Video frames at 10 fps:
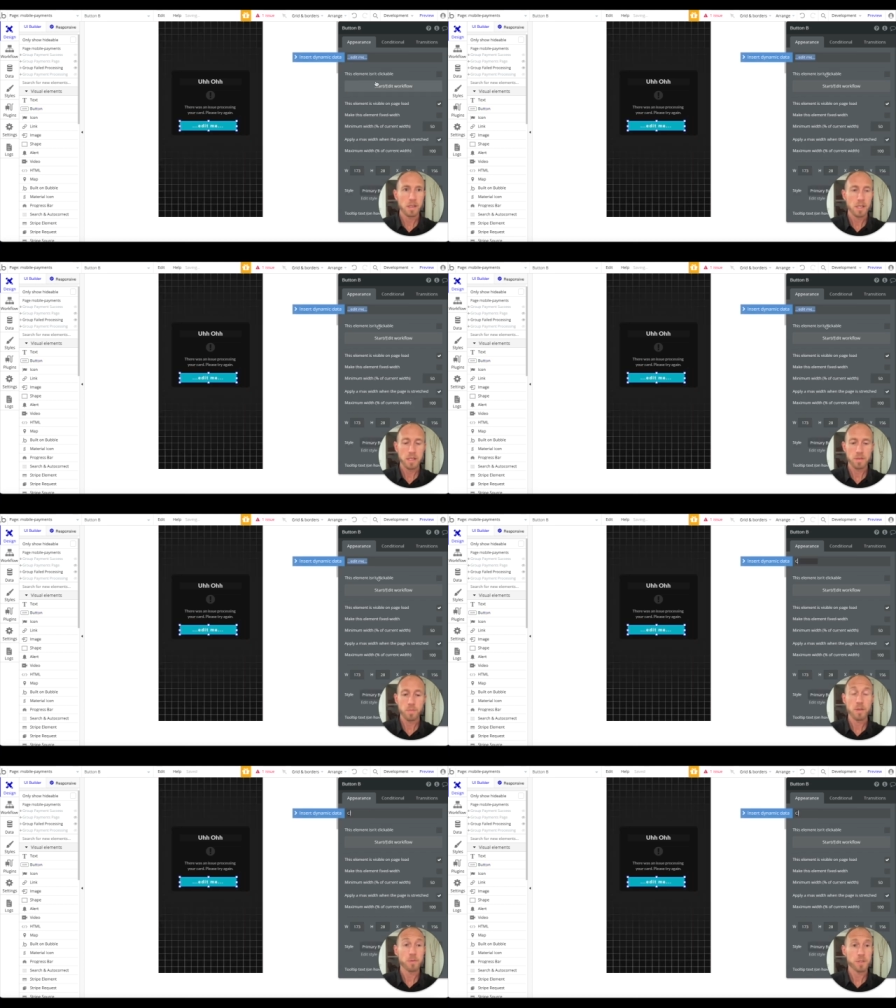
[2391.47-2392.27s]
This
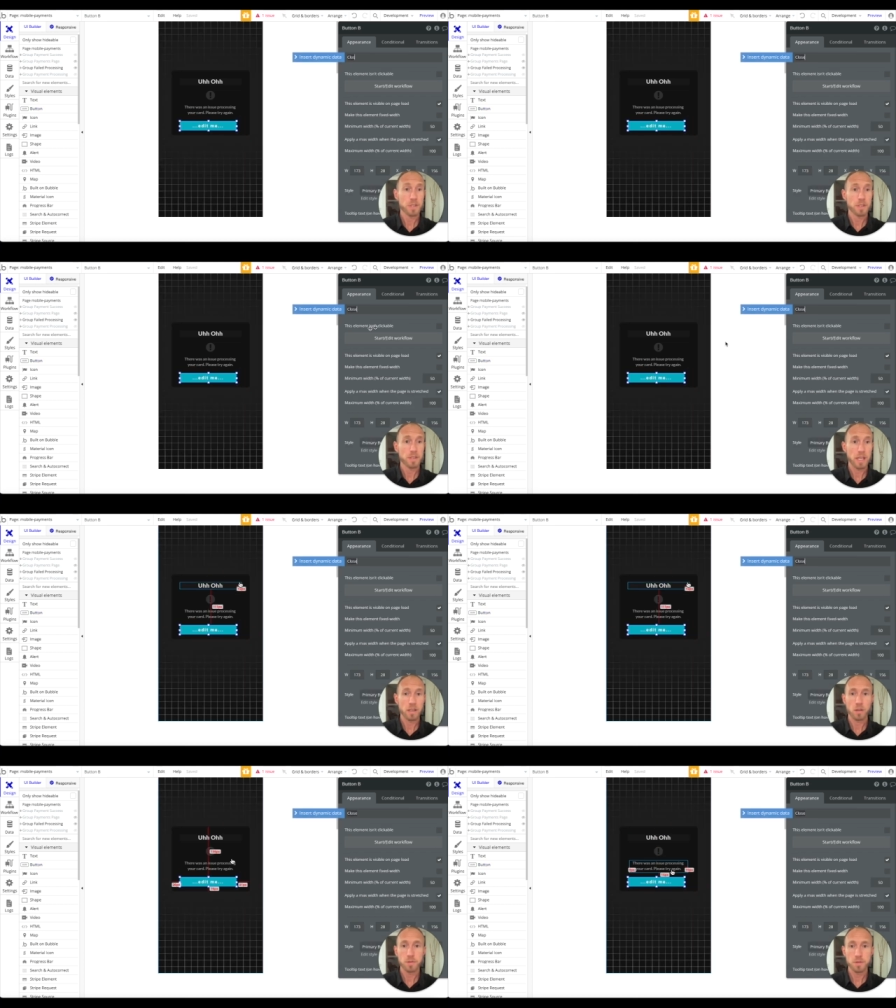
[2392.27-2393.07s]
button we're just going to say
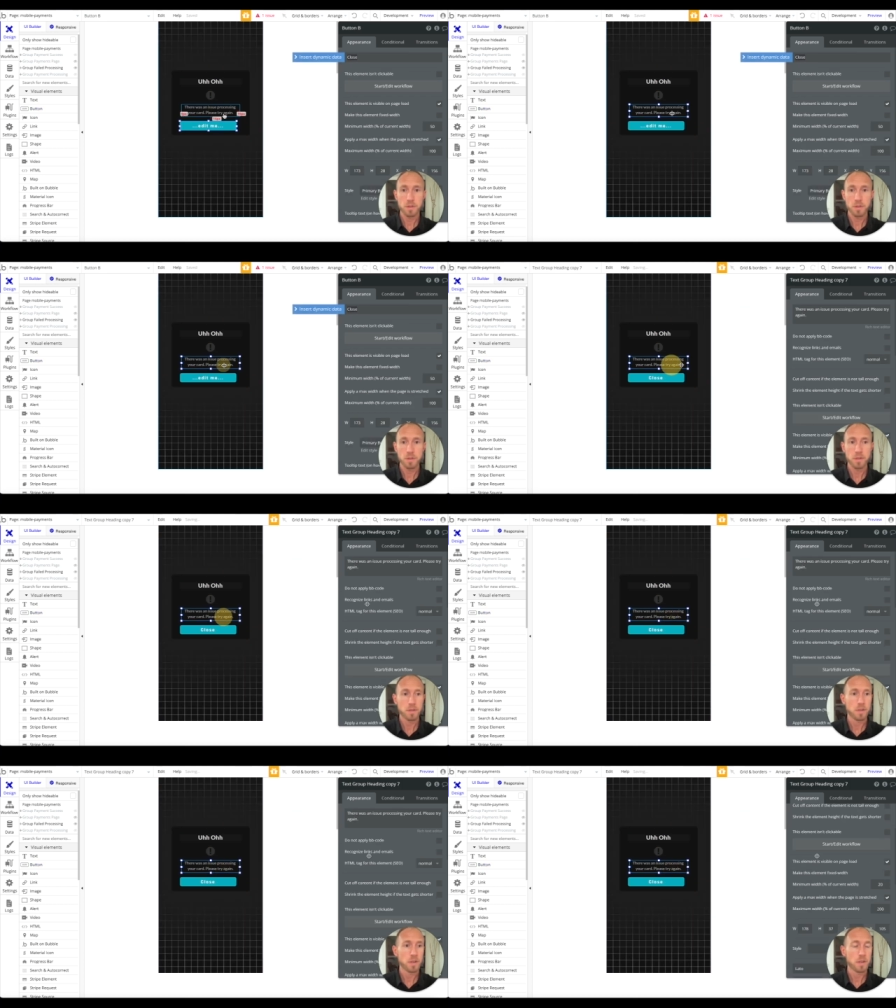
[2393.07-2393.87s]
close.
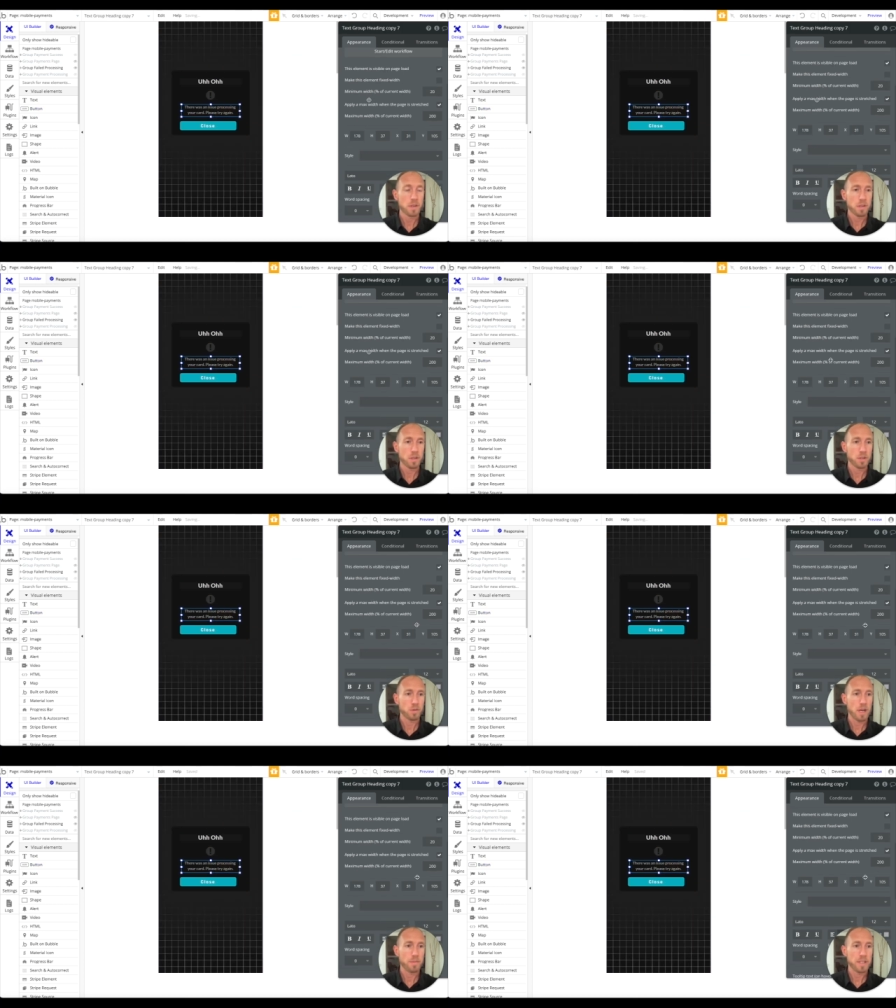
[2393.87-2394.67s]
I'm going to
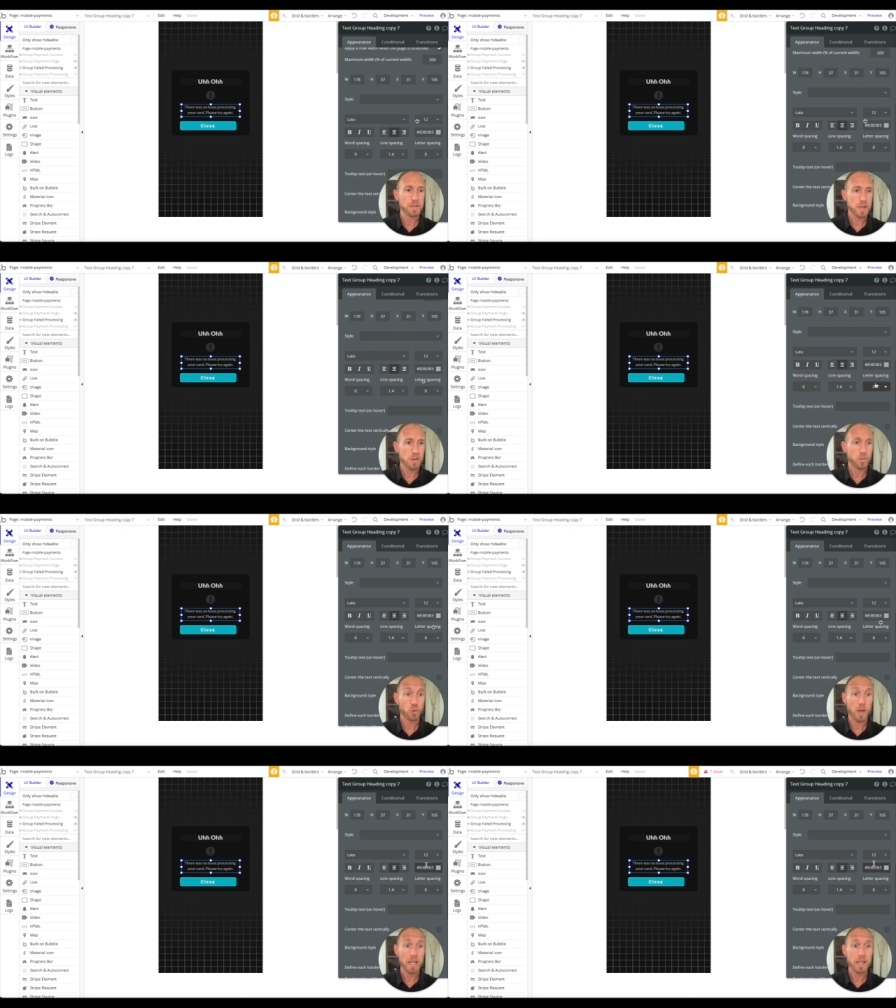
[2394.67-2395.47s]
grab this same
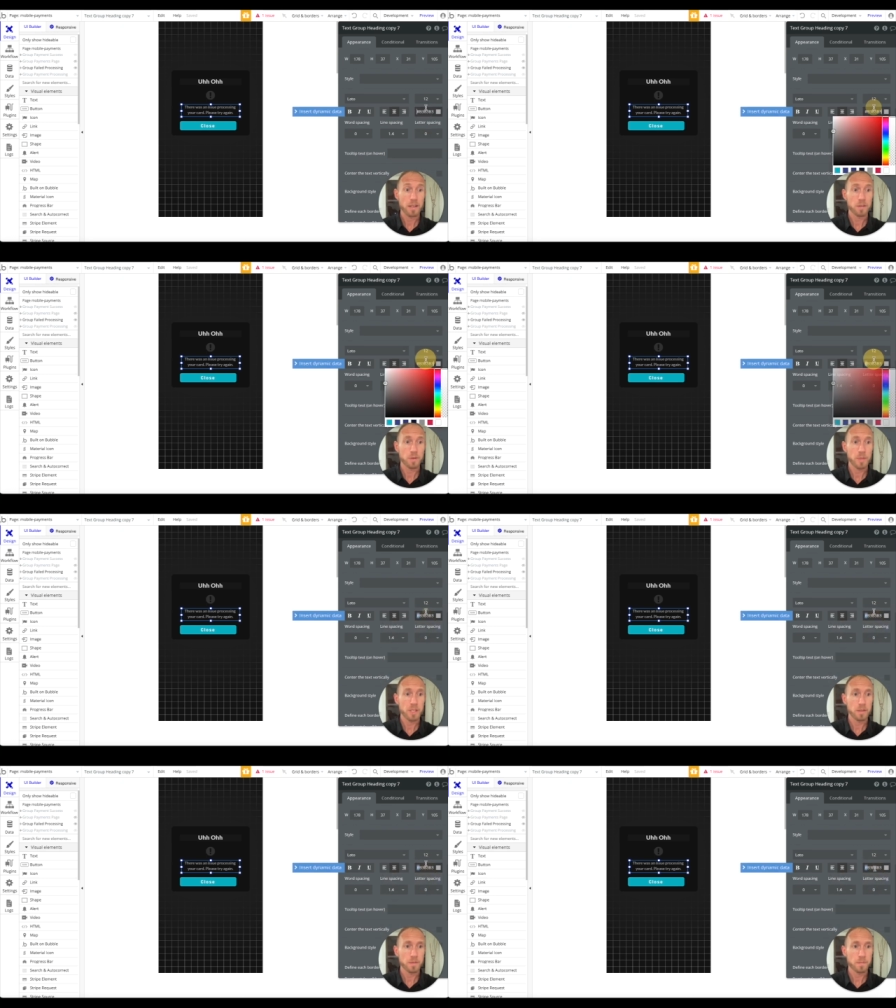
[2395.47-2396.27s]
gray color from
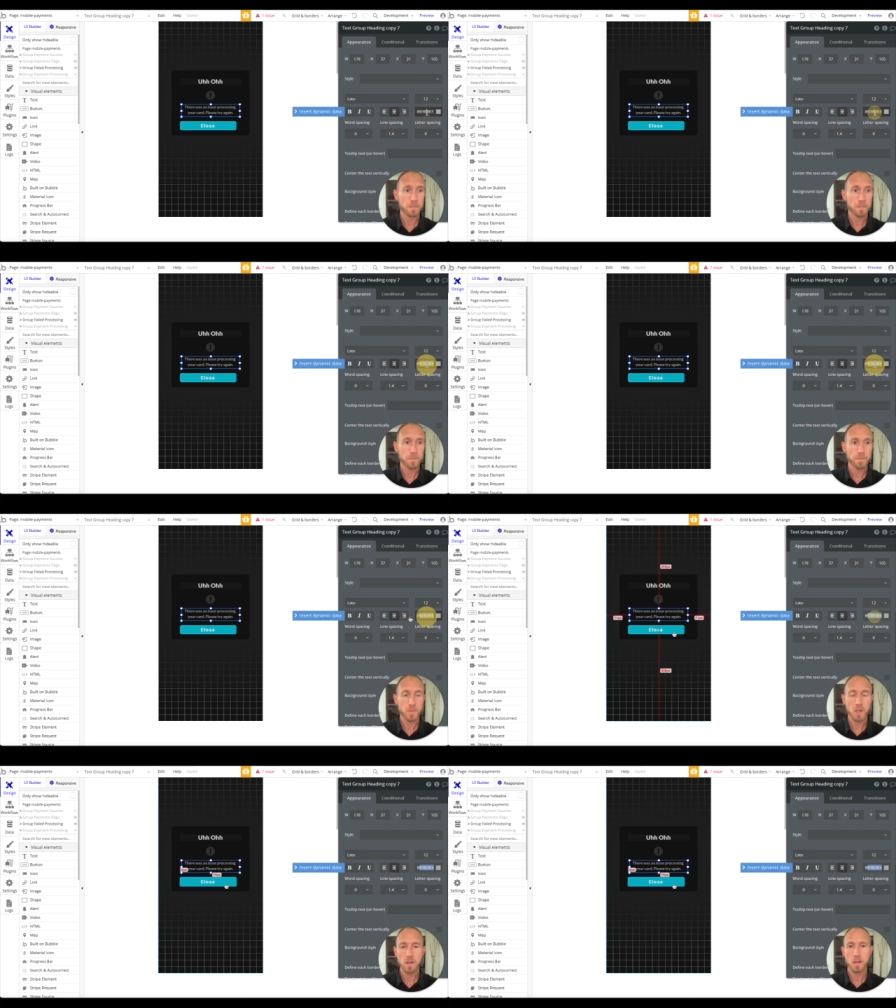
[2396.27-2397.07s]
here
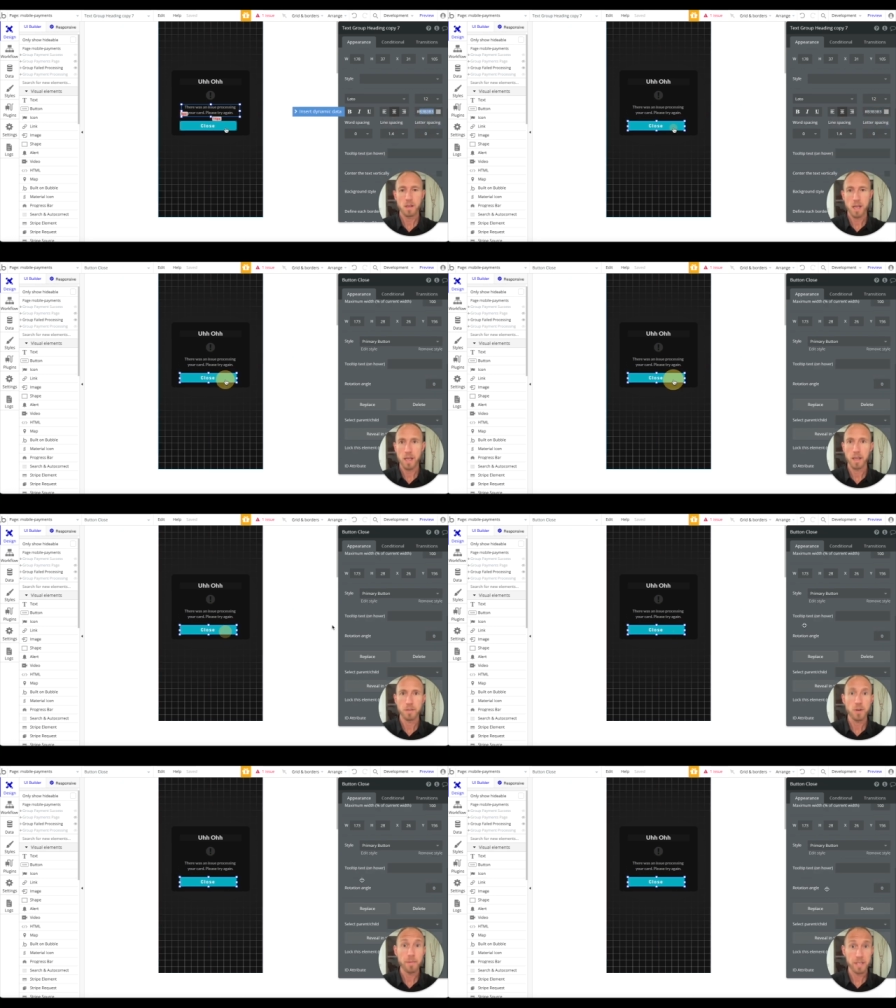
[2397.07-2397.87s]
and
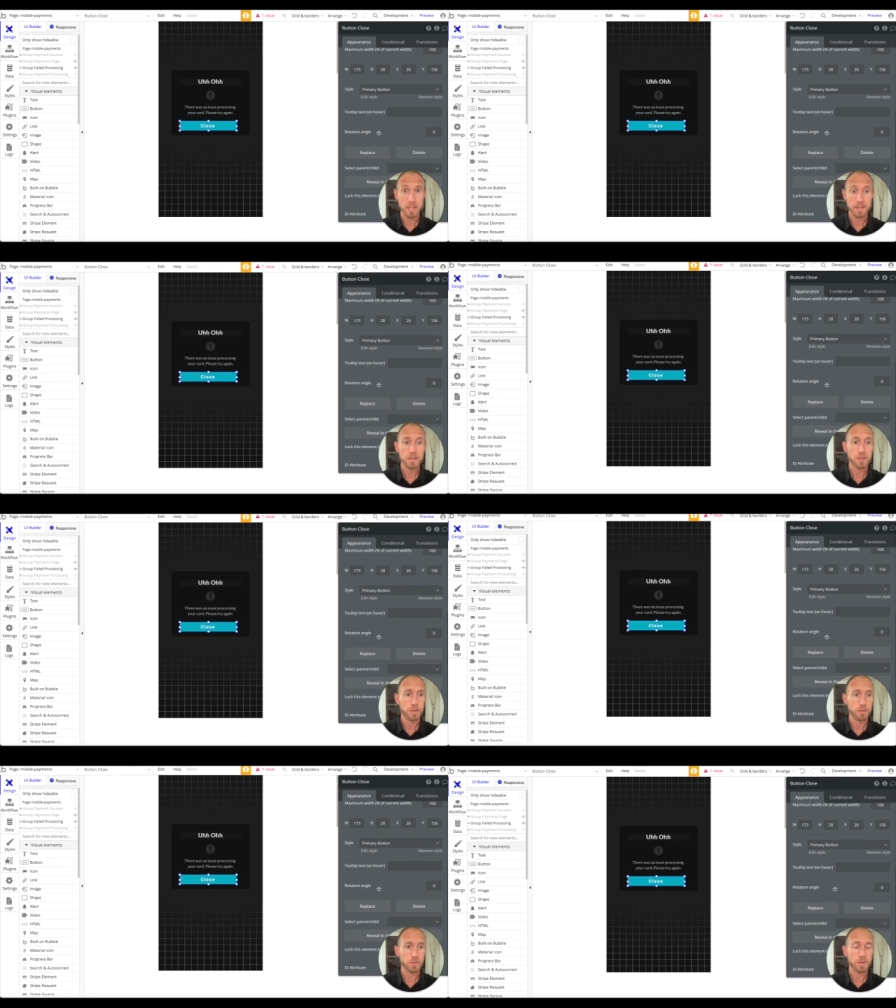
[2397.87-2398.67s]
drop it
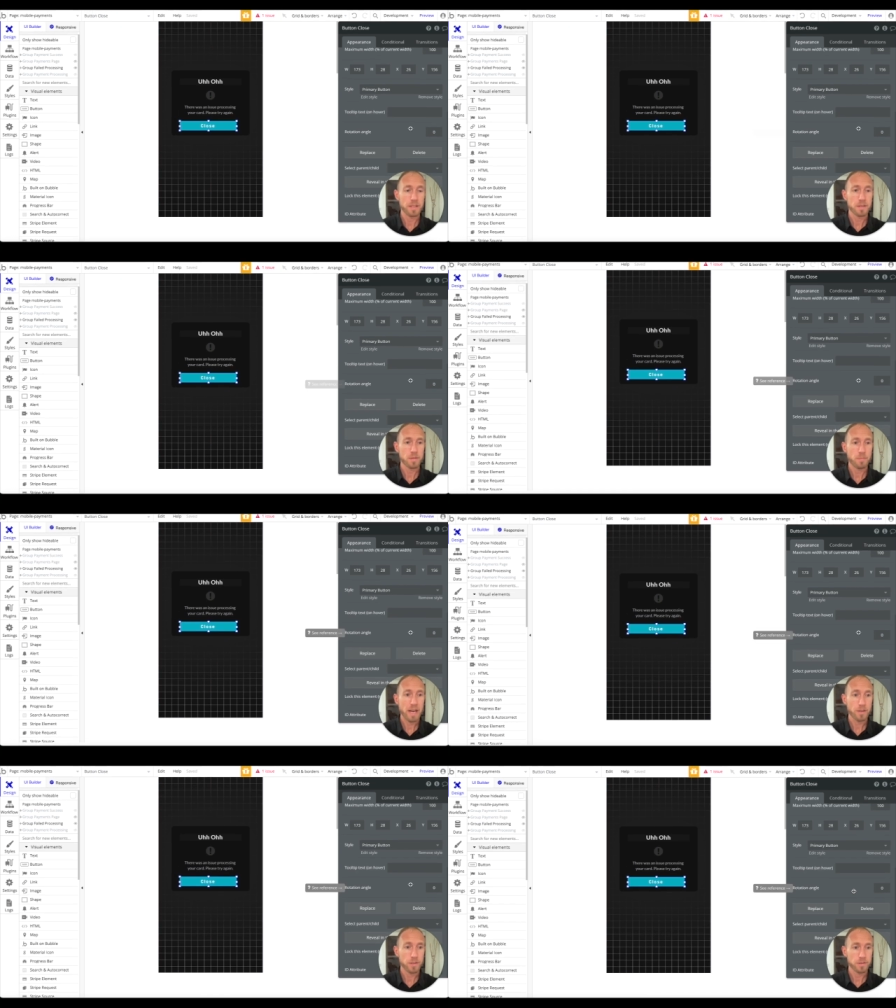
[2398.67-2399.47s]
into this
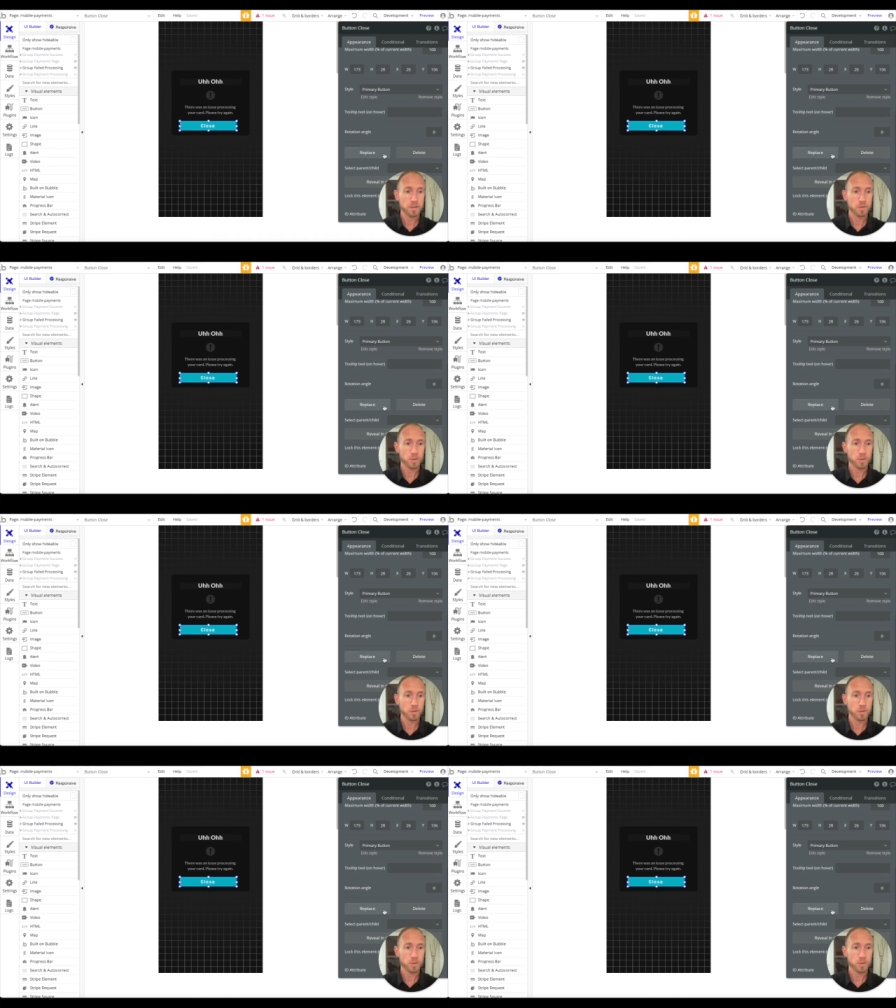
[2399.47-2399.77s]
background for